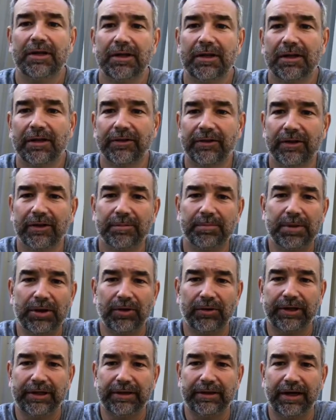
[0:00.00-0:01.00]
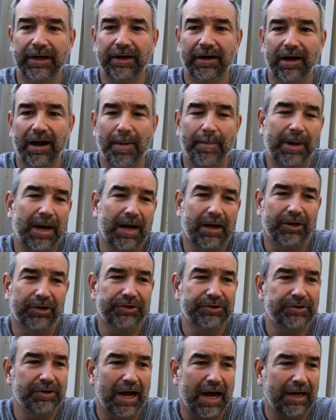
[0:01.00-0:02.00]
the building there. I mean, I
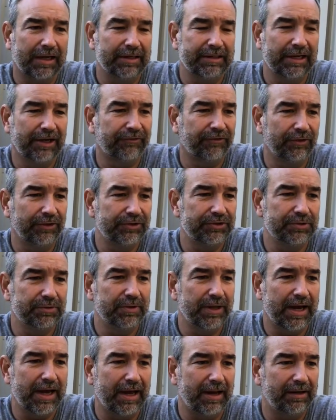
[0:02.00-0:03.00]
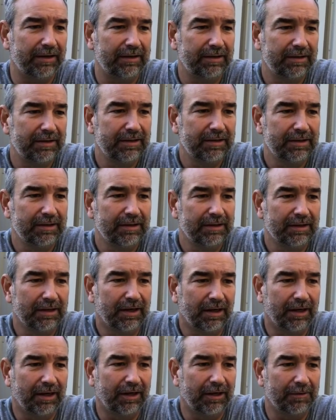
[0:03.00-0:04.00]
could definitely do that,
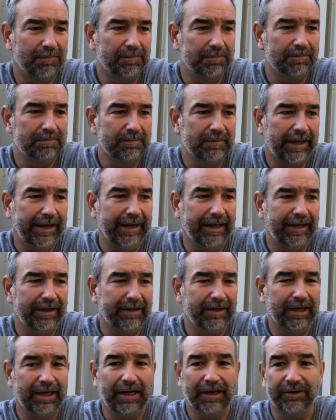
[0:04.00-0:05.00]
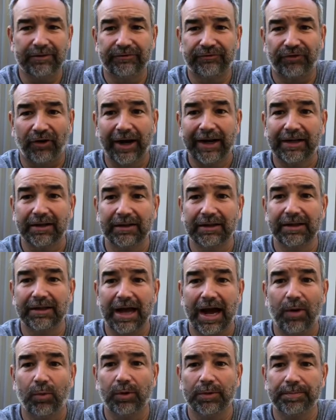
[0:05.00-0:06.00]
and frankly,
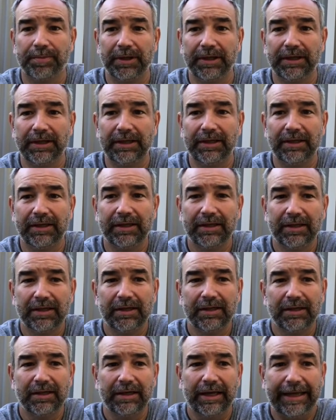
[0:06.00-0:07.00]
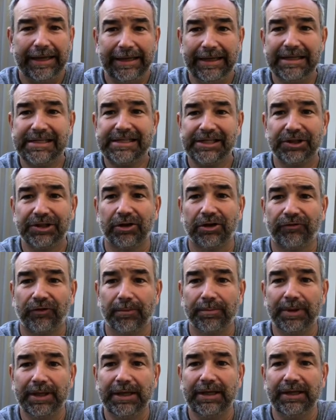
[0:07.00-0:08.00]
that would be easier for
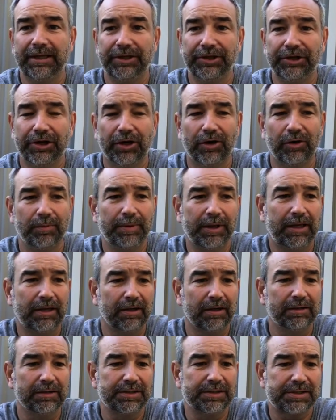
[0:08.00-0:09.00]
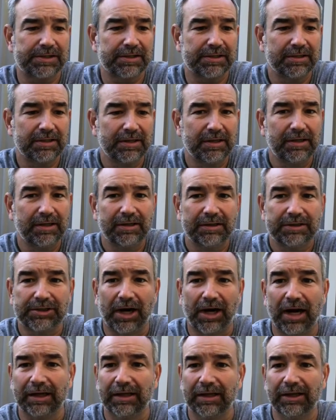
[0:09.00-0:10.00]
me, you know, because
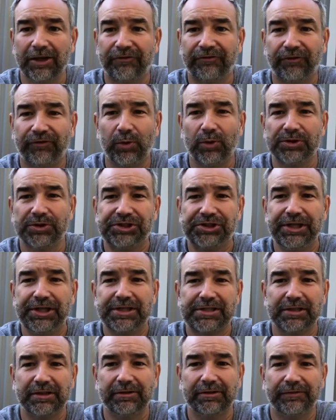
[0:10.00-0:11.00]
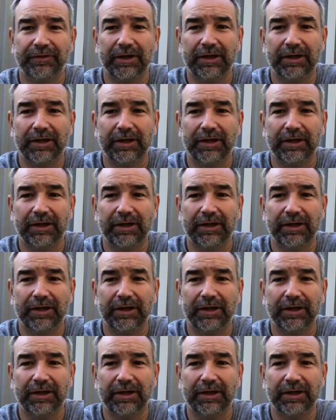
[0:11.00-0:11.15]
trying to lift full sheets of